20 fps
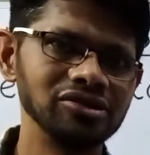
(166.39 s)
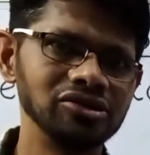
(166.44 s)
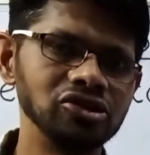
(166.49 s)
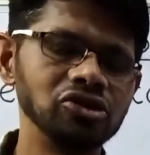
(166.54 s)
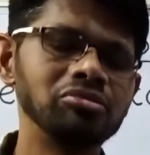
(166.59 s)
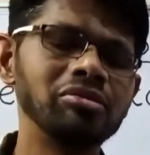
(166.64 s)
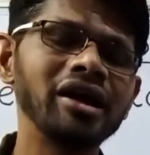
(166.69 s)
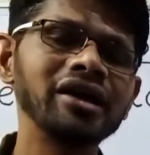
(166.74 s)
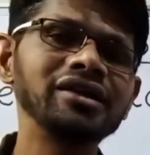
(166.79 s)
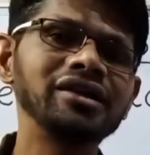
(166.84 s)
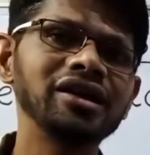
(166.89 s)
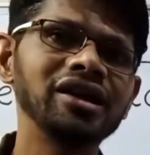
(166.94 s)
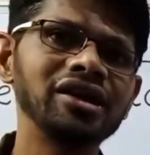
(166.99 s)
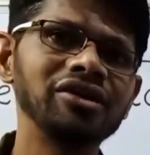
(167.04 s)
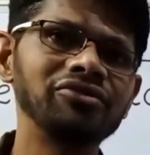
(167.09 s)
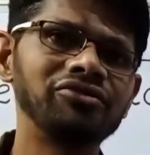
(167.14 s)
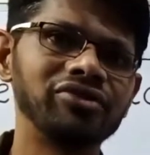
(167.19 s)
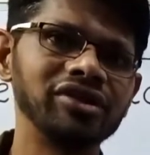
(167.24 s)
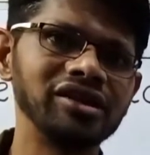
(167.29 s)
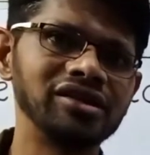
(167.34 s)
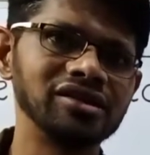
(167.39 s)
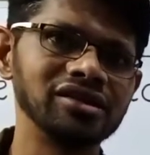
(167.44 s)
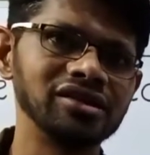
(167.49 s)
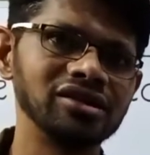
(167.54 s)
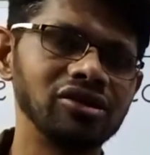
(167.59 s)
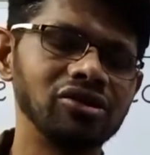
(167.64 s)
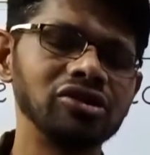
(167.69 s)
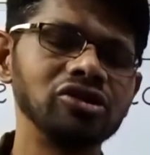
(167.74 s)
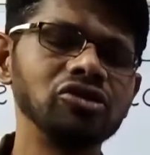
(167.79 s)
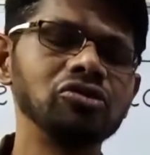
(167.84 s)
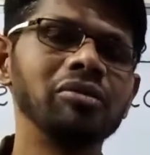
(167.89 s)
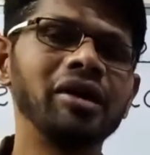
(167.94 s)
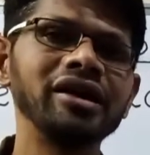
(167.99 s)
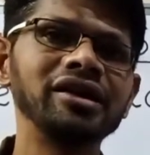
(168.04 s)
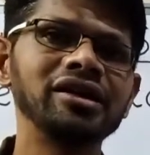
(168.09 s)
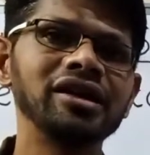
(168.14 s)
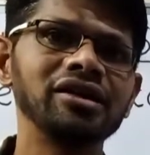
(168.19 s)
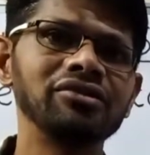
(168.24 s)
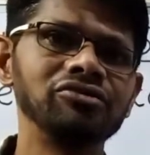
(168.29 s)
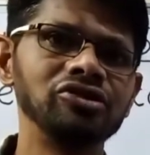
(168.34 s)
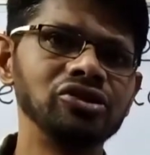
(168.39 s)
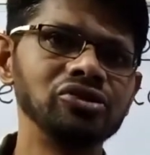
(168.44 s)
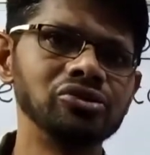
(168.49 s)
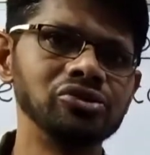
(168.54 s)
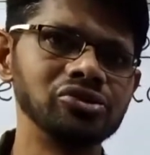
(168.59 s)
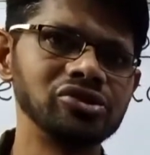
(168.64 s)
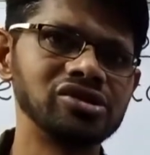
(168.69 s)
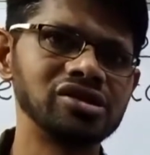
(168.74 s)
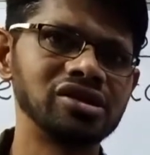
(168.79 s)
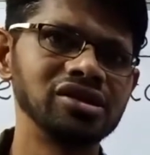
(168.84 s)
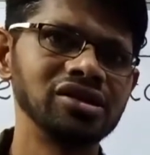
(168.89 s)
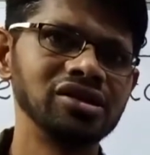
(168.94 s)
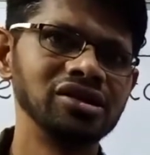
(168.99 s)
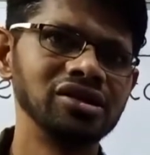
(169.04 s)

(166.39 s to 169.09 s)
you might have written or you might have used